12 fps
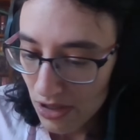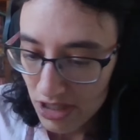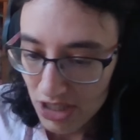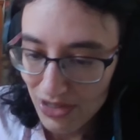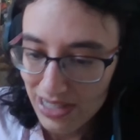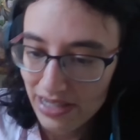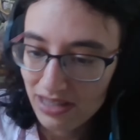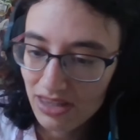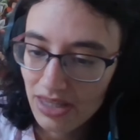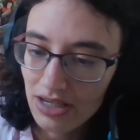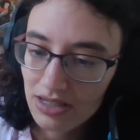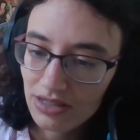So it's like
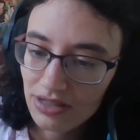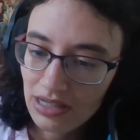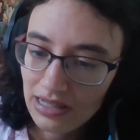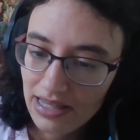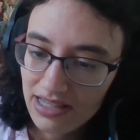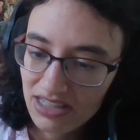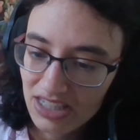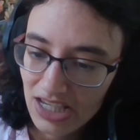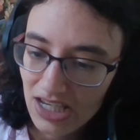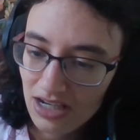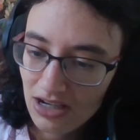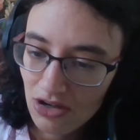this. Let's
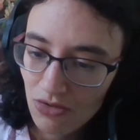see